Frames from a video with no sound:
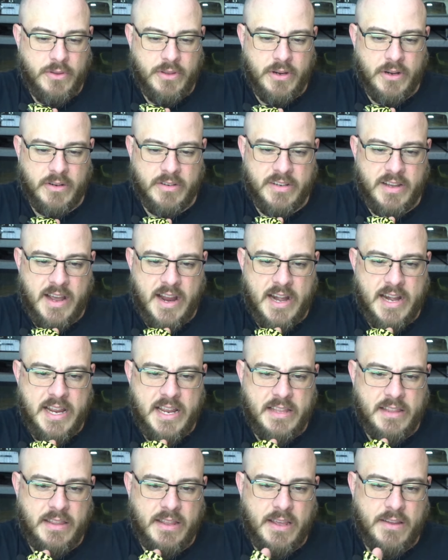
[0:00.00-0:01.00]
They're tiny
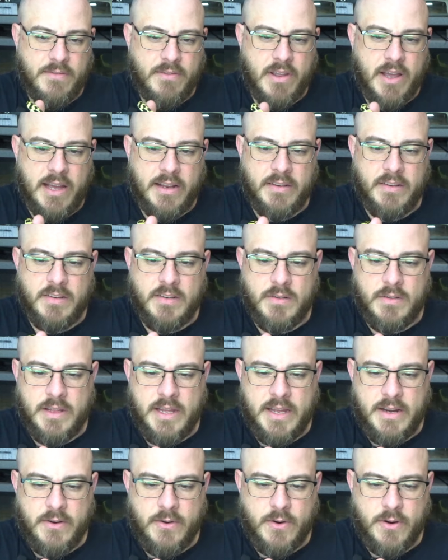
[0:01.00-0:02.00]
and they've got to do
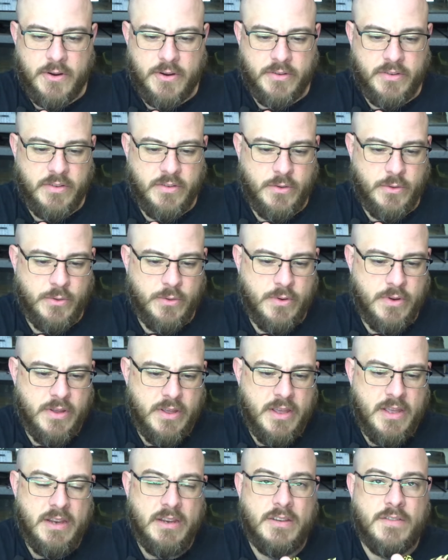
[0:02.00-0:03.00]
that in order to
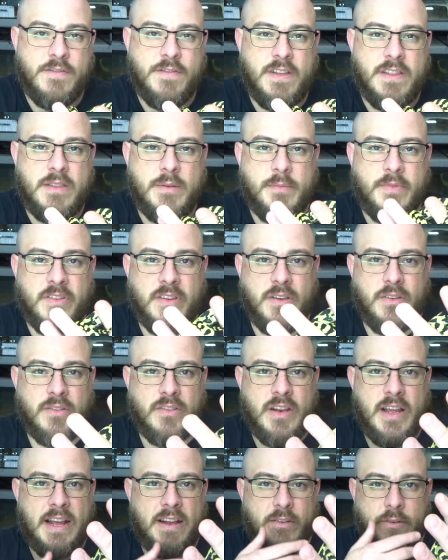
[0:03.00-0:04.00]
defend themselves
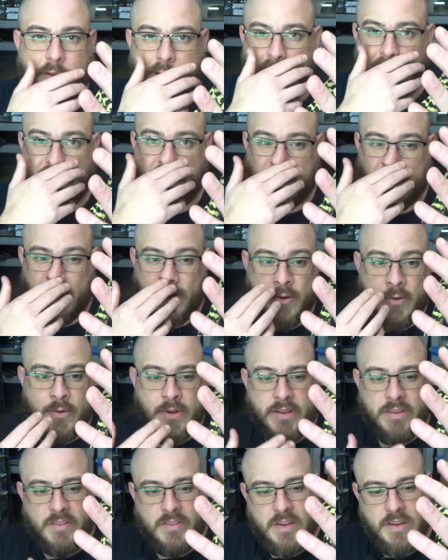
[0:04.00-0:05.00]
naturally. So
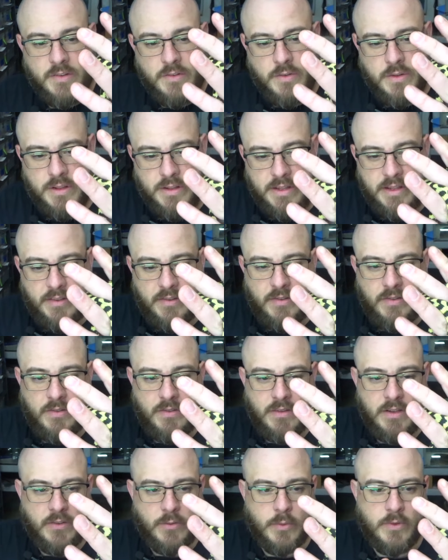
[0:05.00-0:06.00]
instinctually, that's
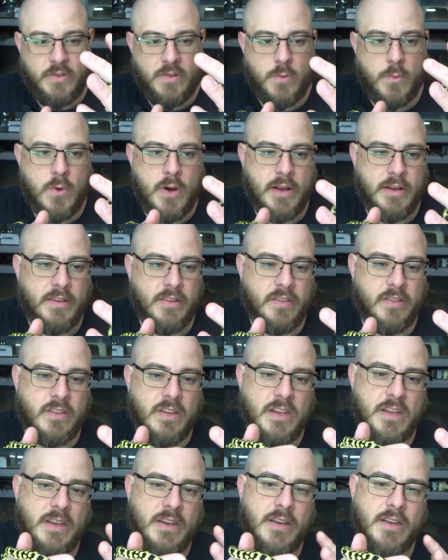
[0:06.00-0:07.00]
that's what you want to
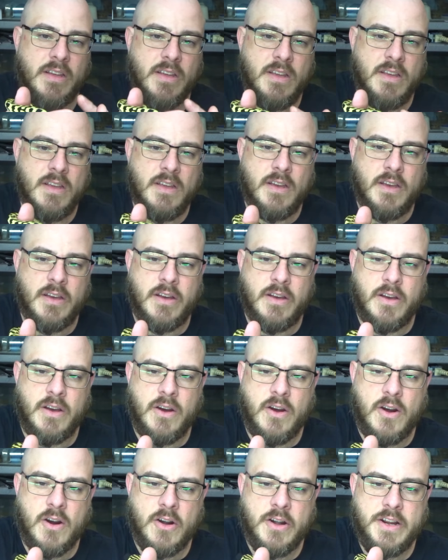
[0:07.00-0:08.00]
see a, a
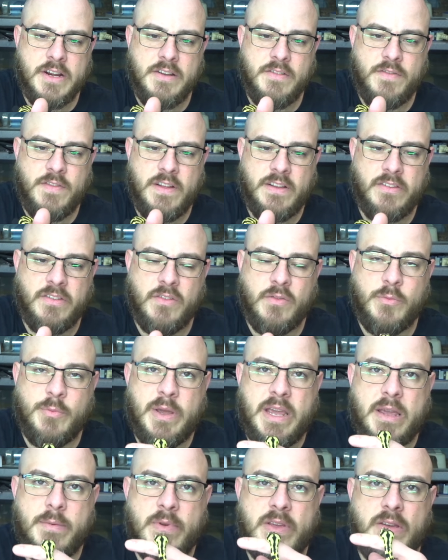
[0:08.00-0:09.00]
hardy defensive
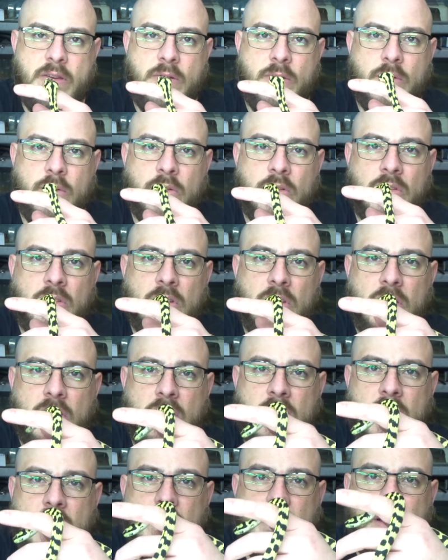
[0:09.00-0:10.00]
baby who's
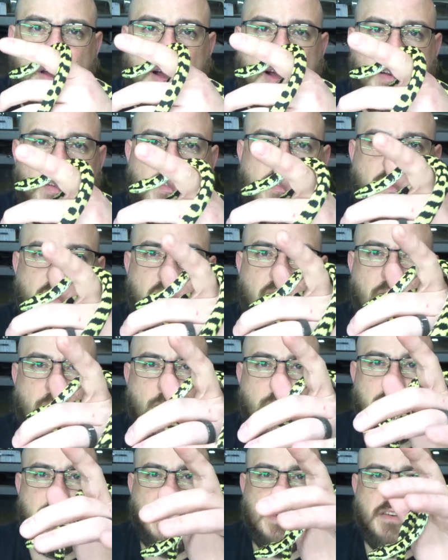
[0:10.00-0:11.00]
not uh,
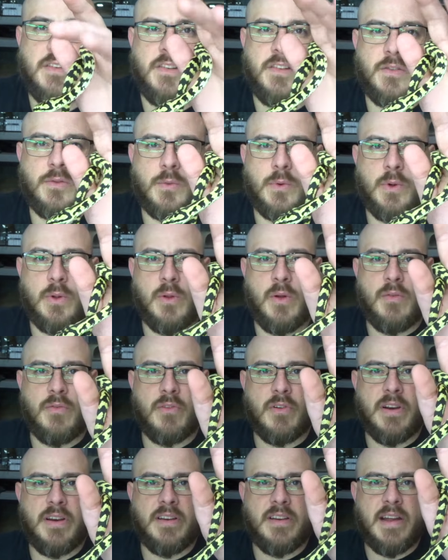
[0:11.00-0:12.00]
willing to just roll
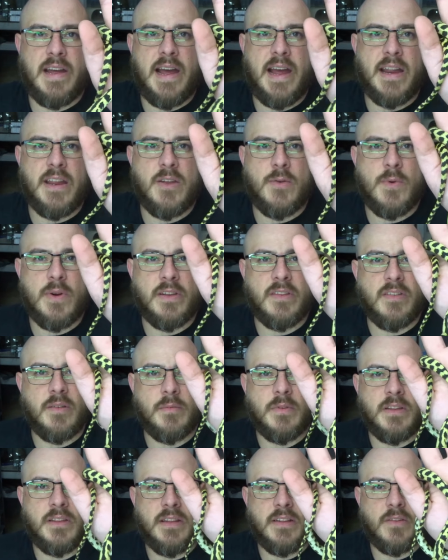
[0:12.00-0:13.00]
over and die. You want
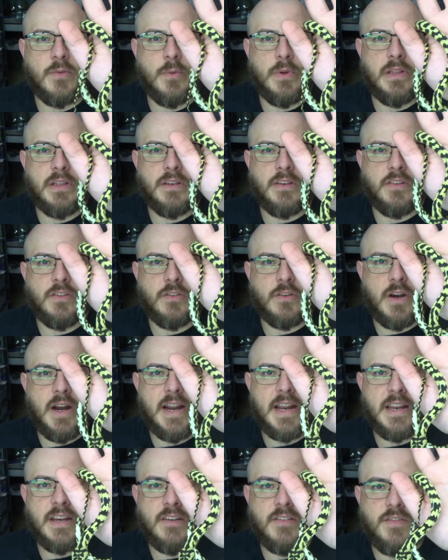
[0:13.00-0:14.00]
something that's willing to
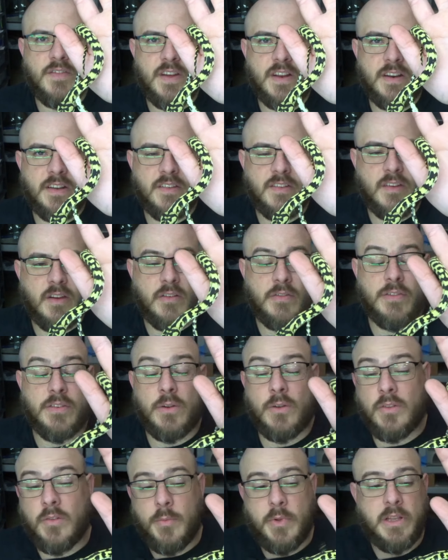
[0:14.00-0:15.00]
strike and defend itself, and
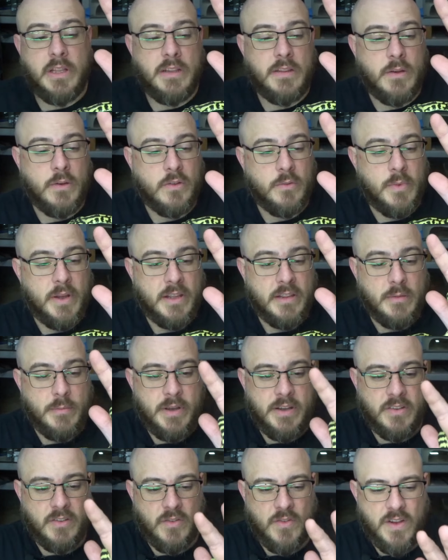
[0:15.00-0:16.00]
ultimately those make the
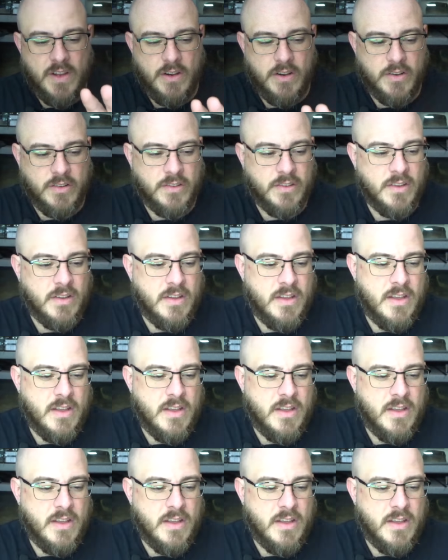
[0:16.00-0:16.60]
best feeders.